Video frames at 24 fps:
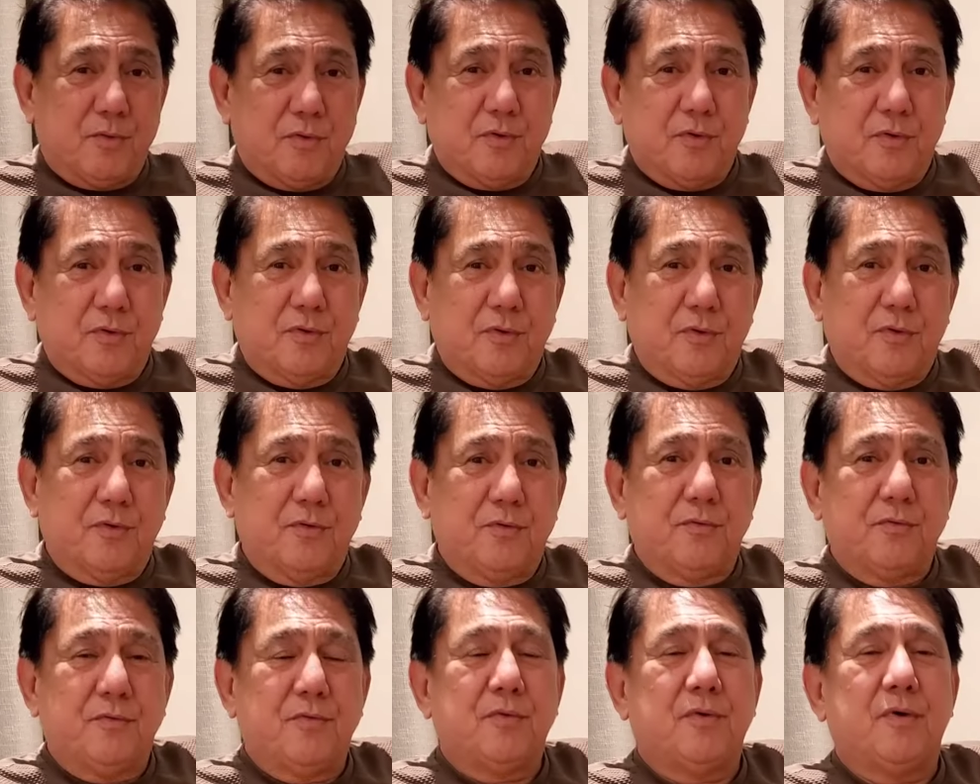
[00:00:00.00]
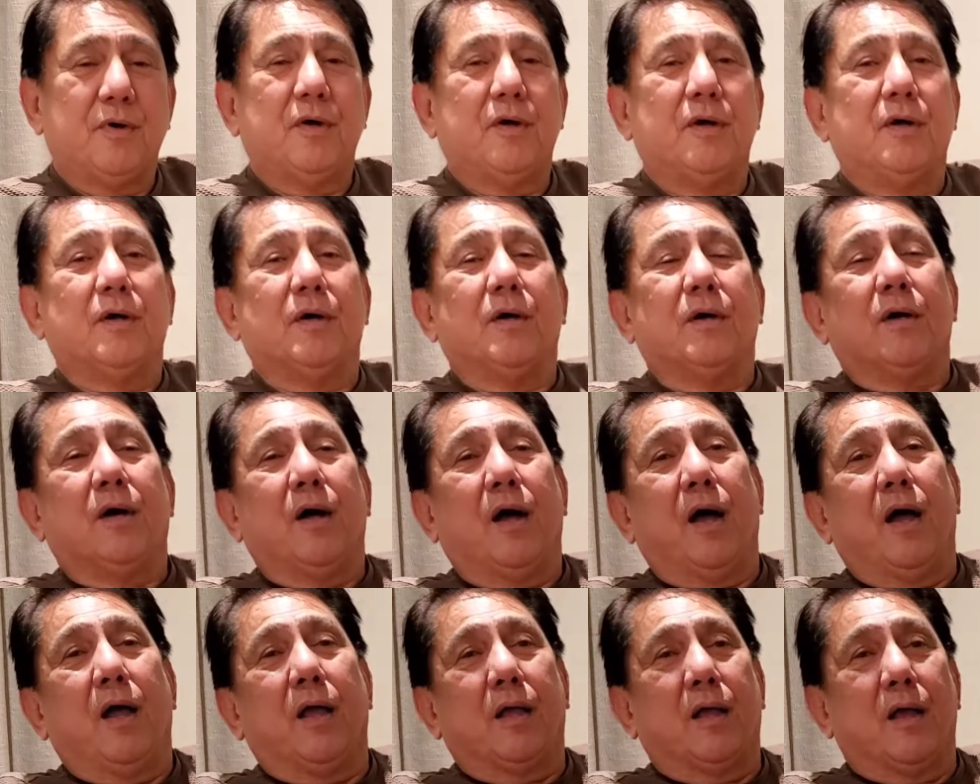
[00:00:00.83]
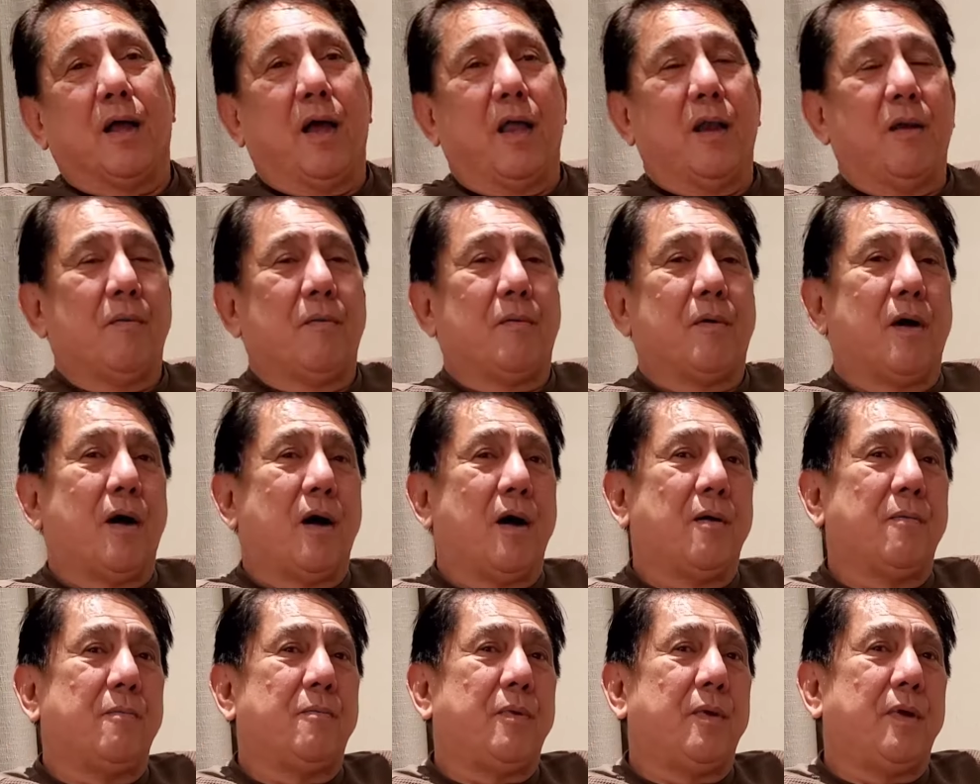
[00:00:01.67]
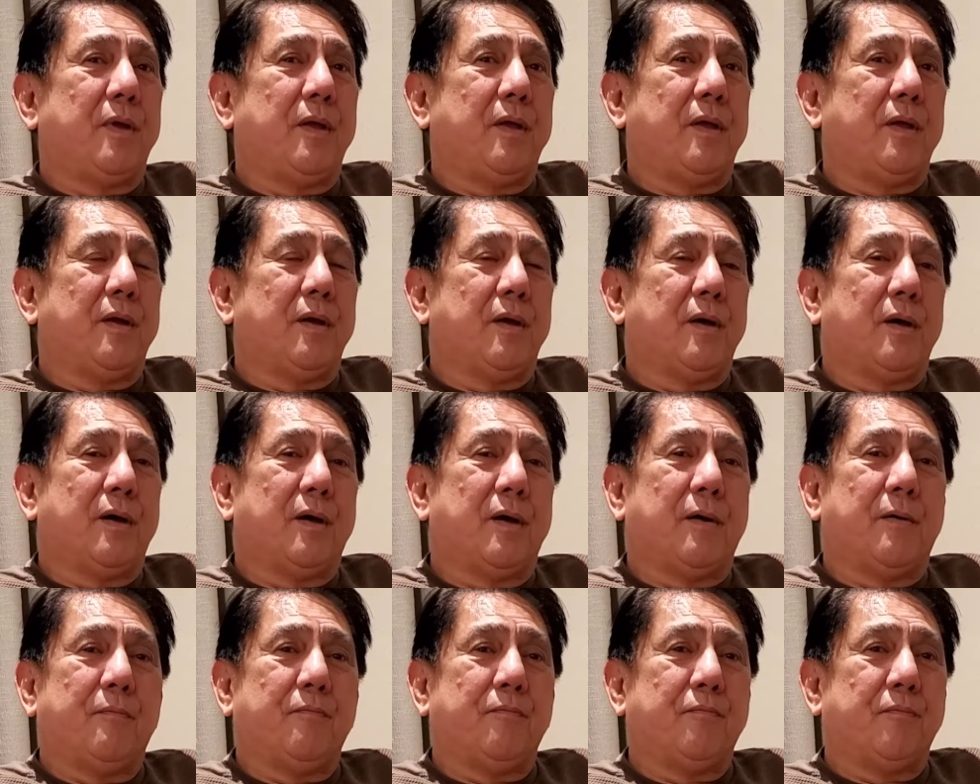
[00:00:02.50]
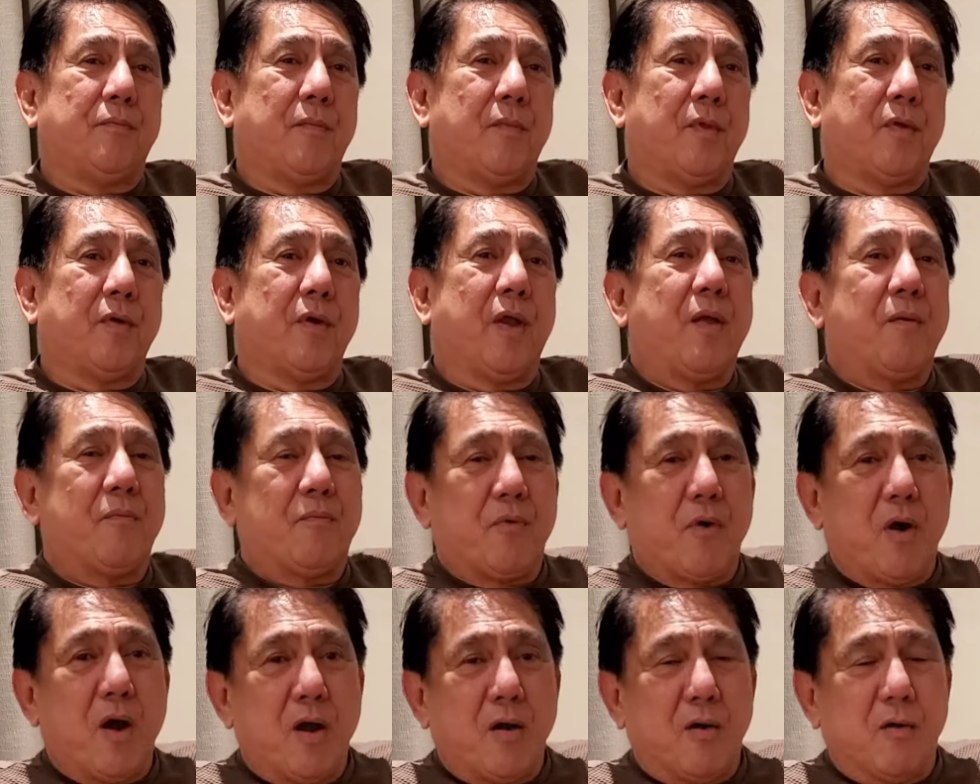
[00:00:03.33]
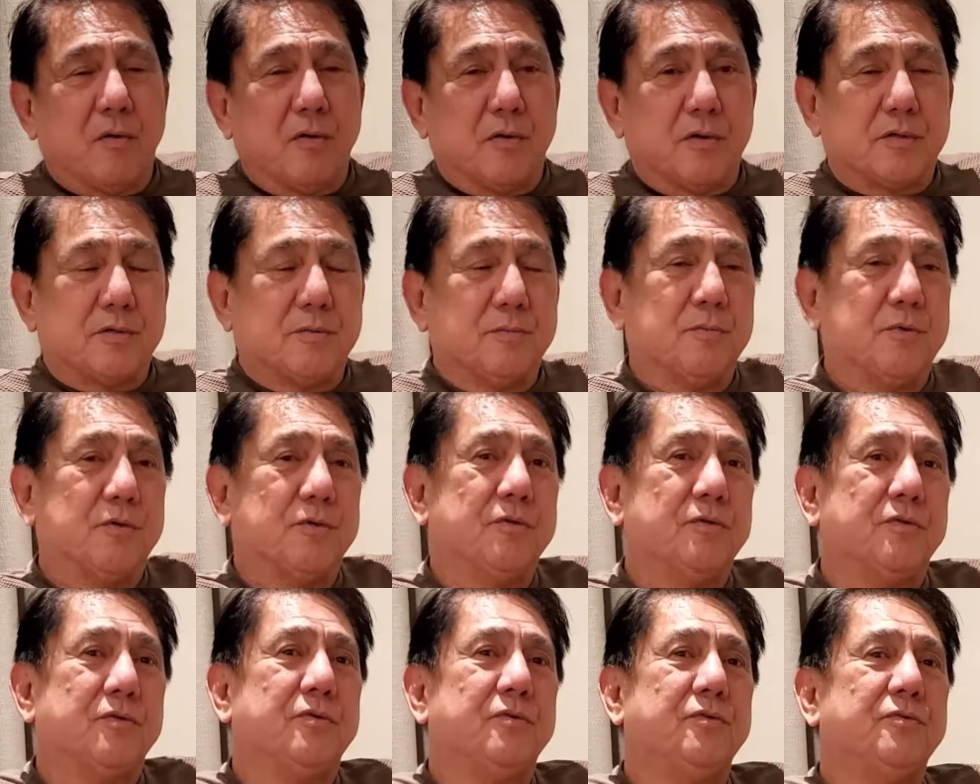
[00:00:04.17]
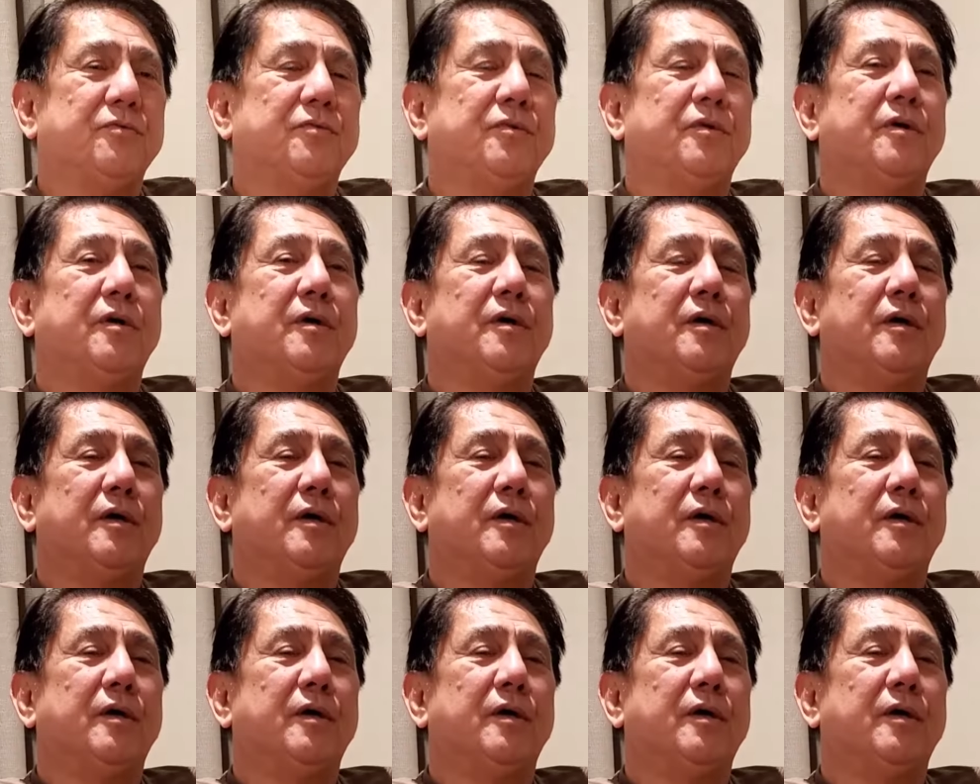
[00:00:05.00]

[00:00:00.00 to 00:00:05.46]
move. I kind of copy um, Ray Franco's move.